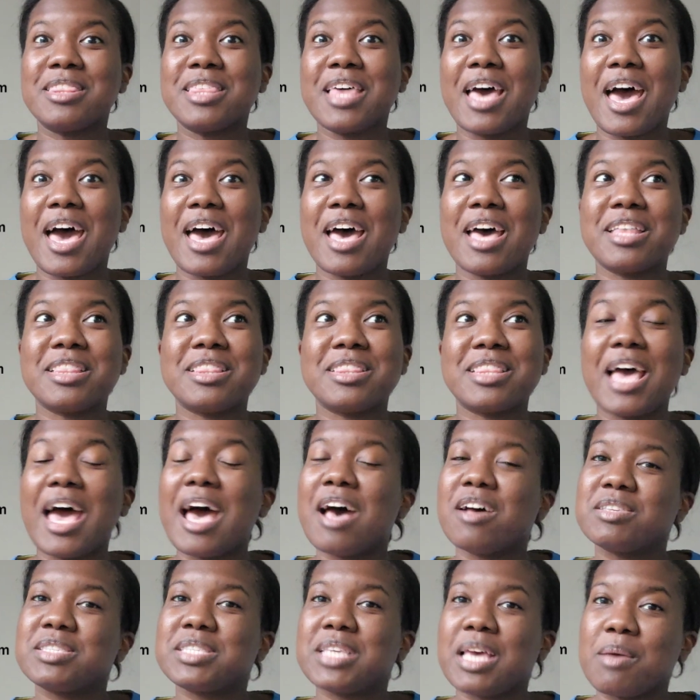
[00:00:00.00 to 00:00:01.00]
that the
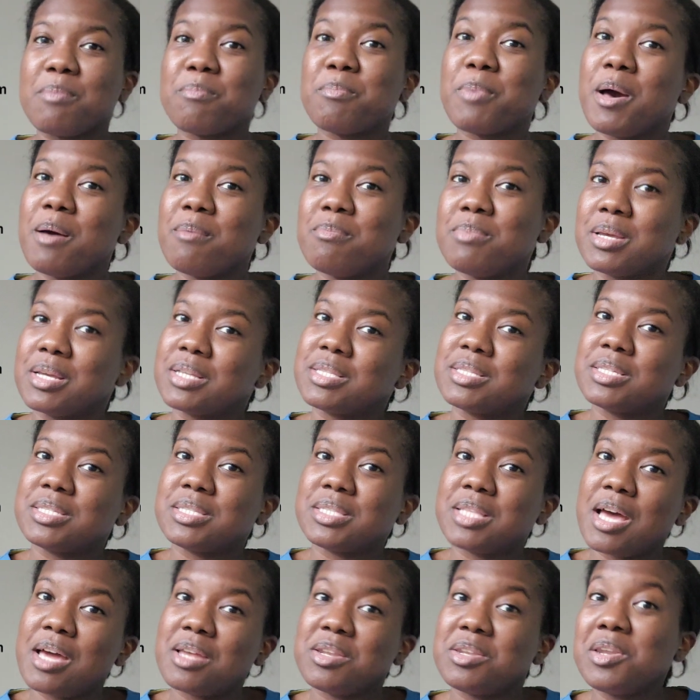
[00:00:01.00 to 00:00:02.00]
outside public
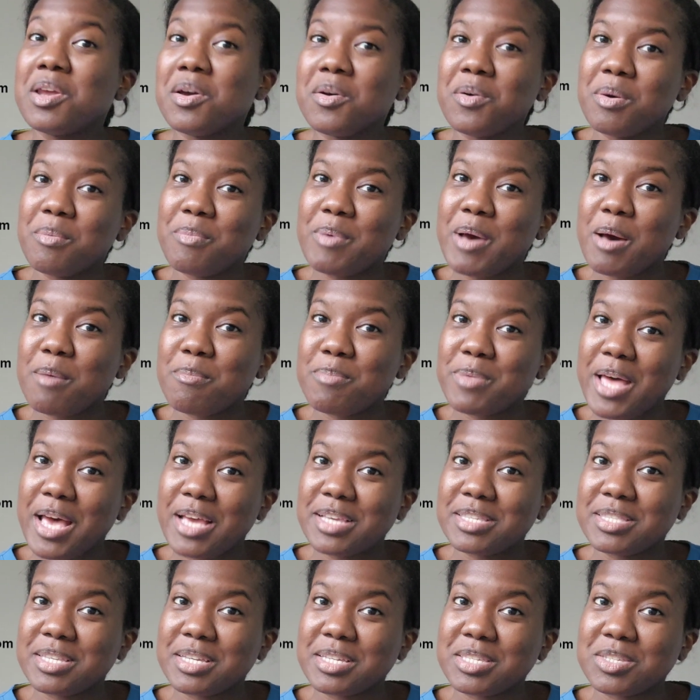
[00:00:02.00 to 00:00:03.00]
does not know about
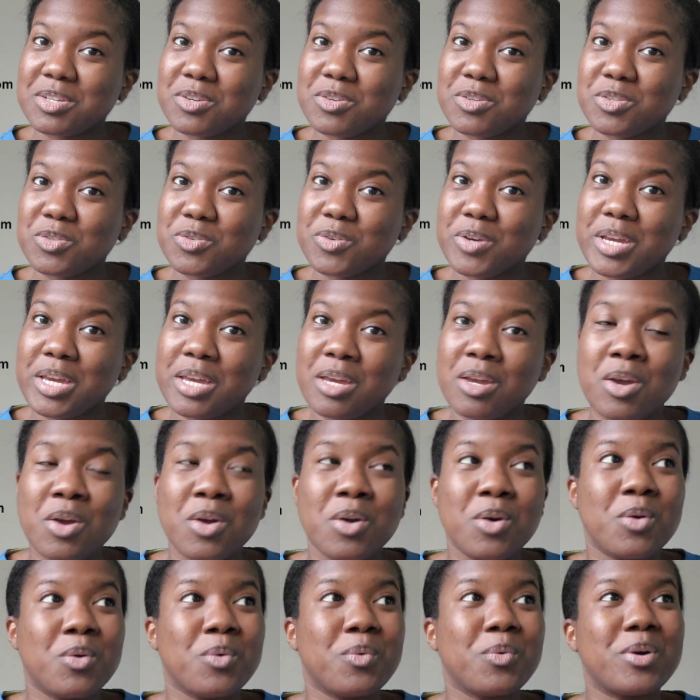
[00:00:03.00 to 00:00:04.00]
plastic surgery,
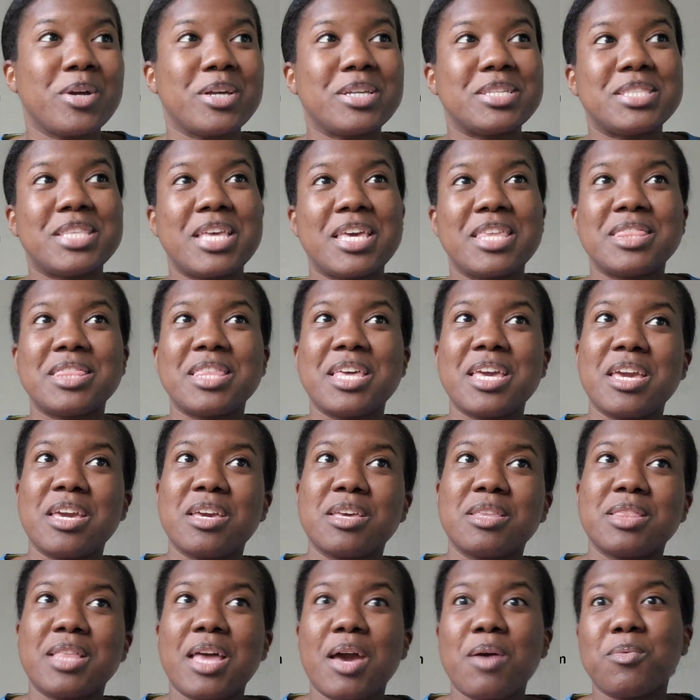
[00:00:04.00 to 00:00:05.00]
whereas they
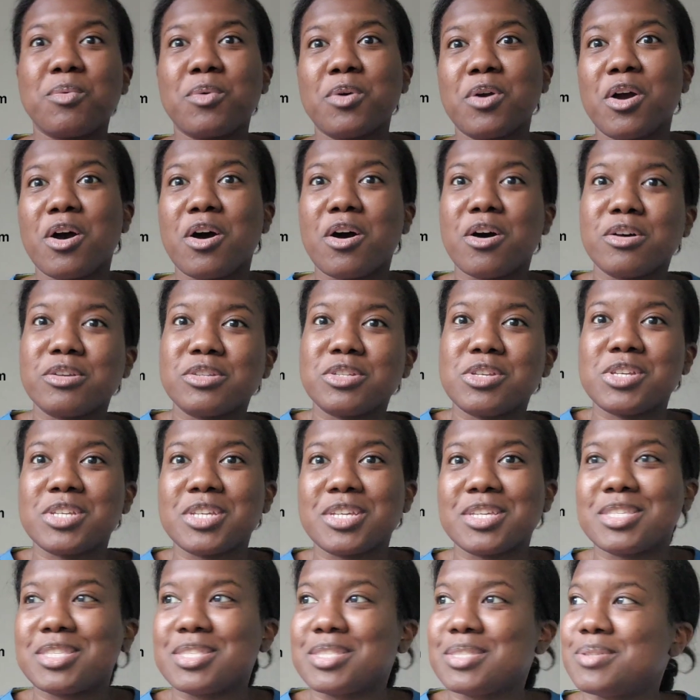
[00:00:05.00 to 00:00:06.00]
think that we're all
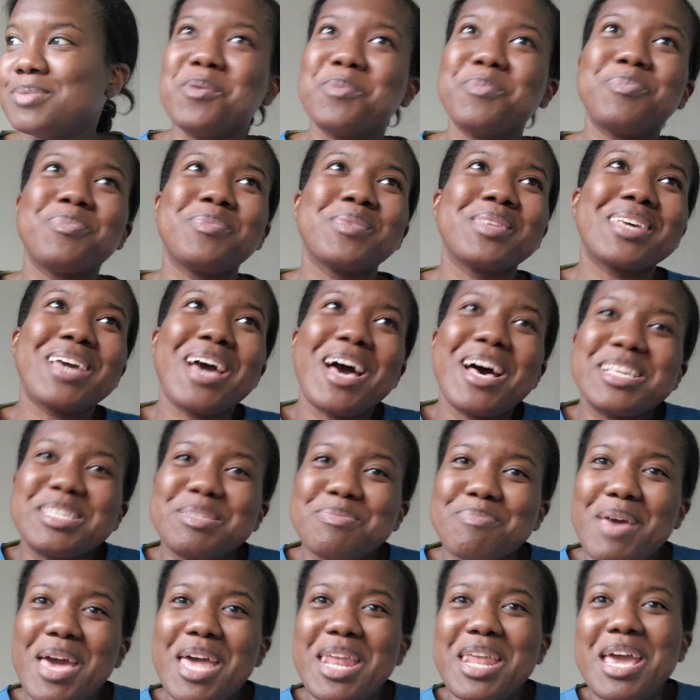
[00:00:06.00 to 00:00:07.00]
just
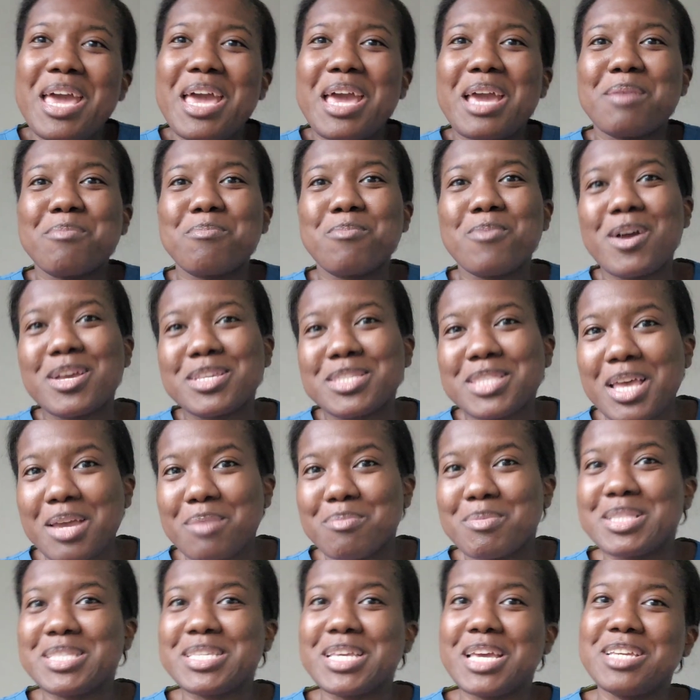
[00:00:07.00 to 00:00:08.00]
cosmetic, breast
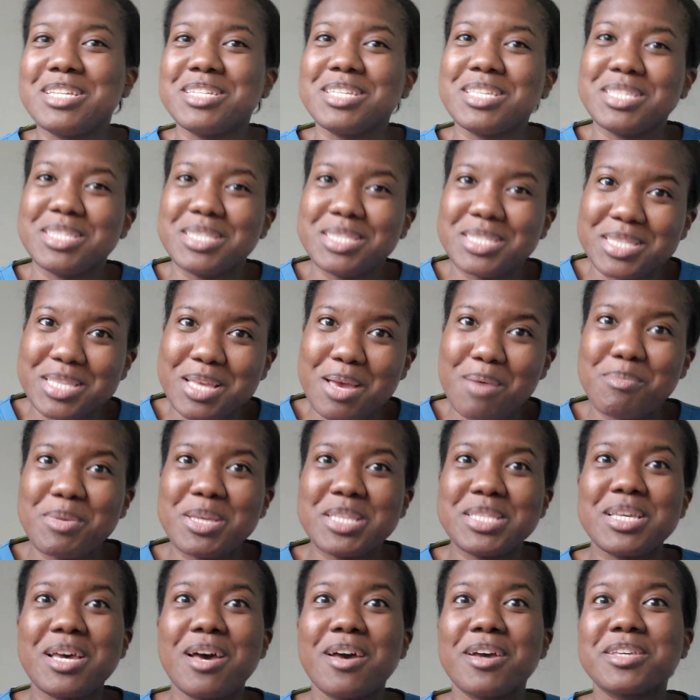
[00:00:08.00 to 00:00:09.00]
augmentations,
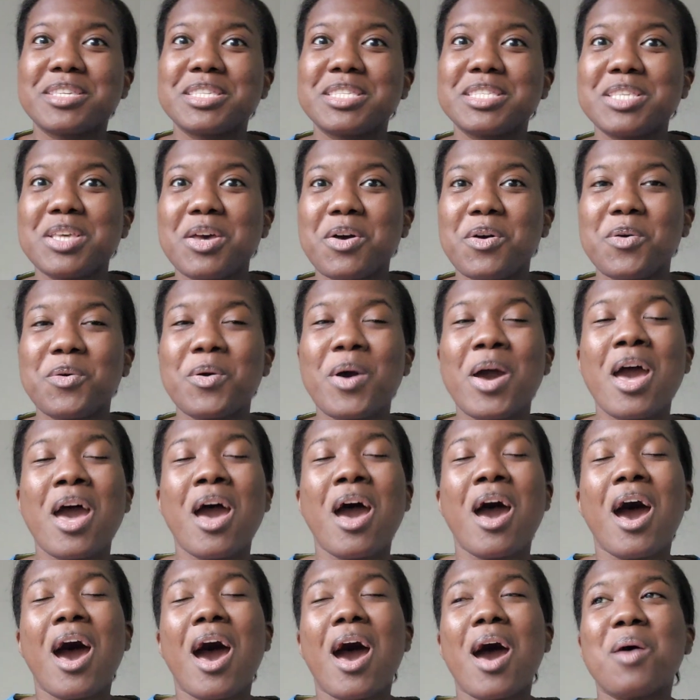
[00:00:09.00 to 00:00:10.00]
tummy tucks. So
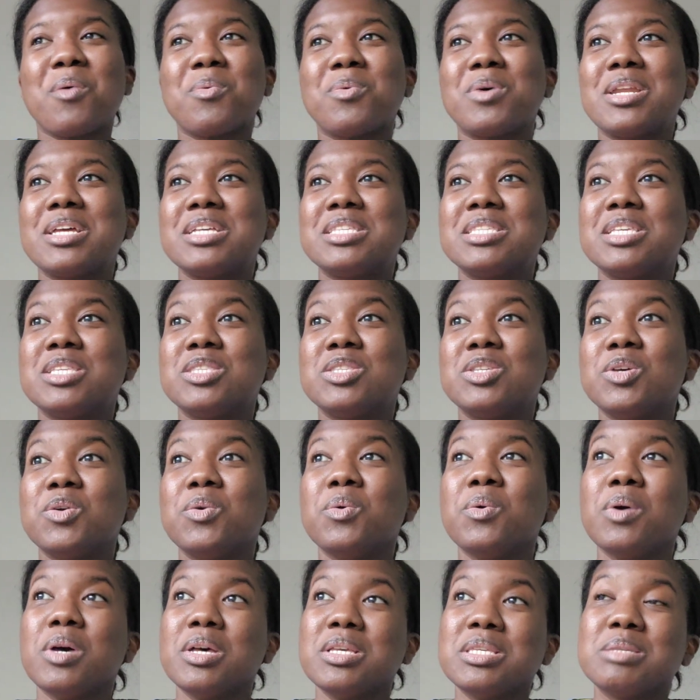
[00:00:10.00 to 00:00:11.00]
I wanted to
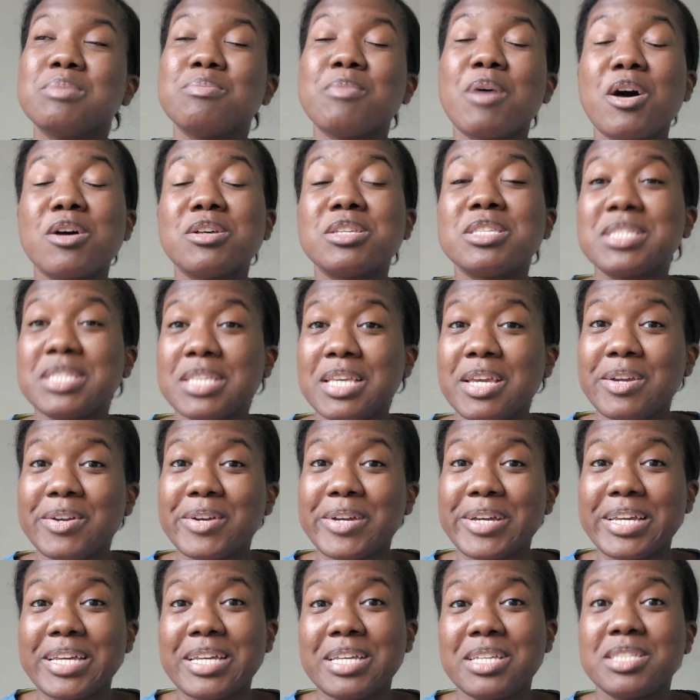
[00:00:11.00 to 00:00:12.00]
do a small
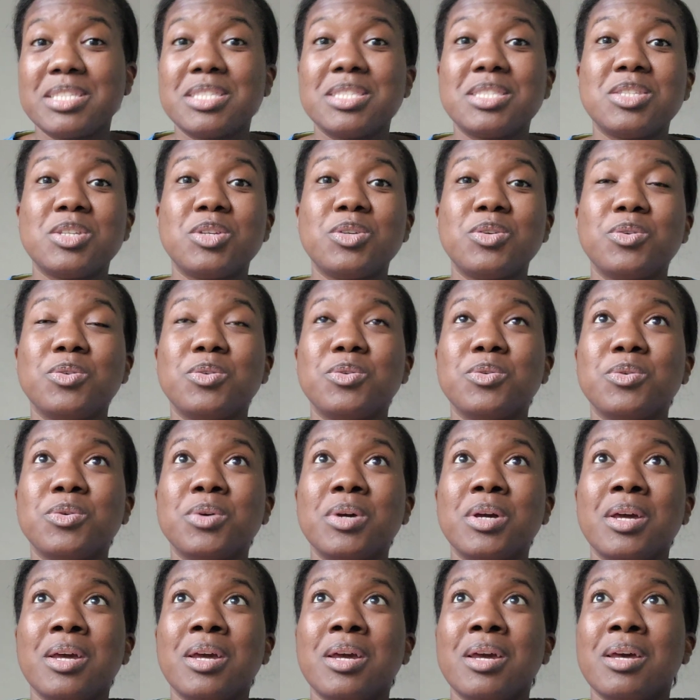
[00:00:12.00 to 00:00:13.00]
series
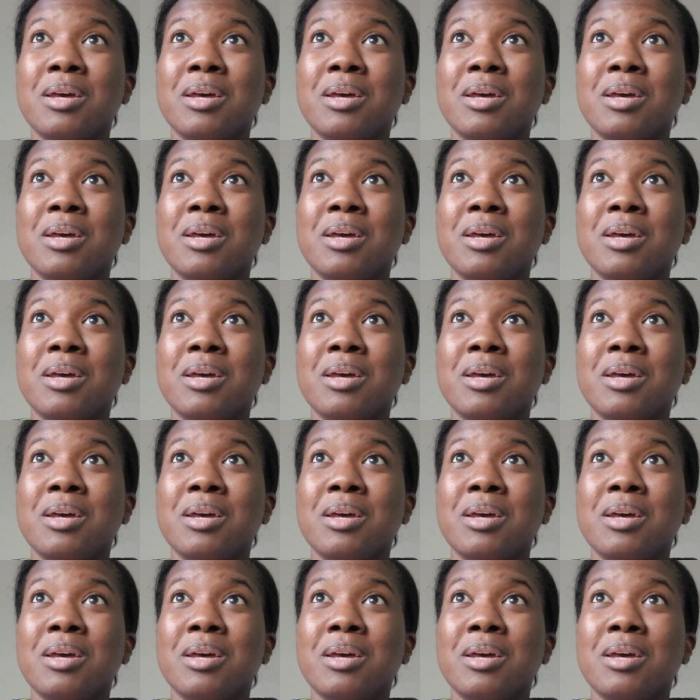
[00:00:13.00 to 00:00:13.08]
to